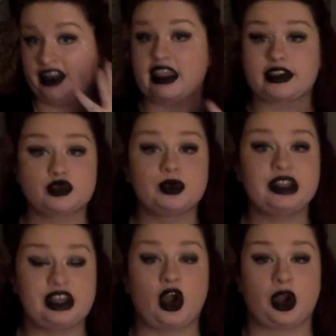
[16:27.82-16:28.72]
And that's
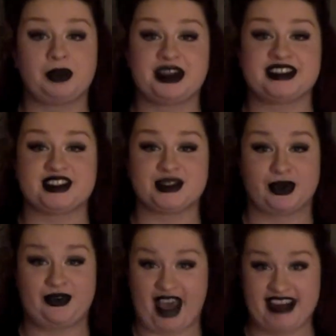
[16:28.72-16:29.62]
really hard because it's so
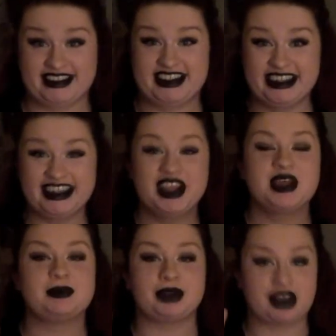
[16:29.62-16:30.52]
fast.
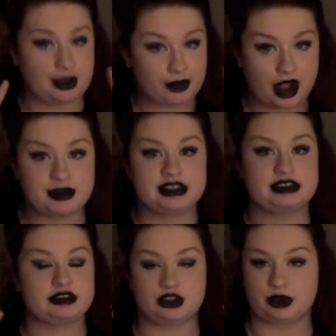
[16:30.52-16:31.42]
But I
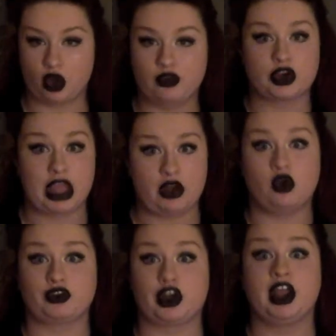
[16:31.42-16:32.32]
promise, do it over and
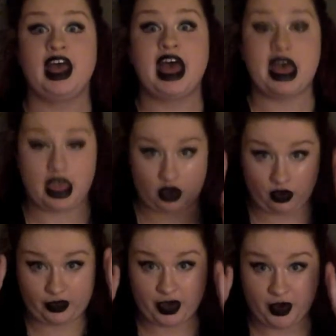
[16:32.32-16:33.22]
over and
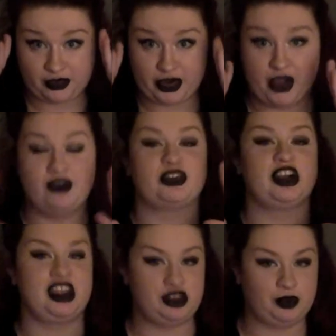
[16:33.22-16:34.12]
over and over and over,
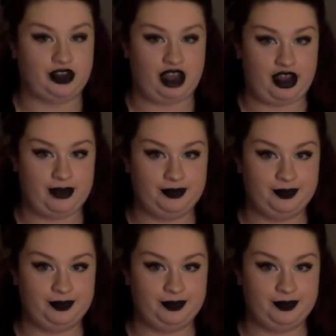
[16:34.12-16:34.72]
and you will get it.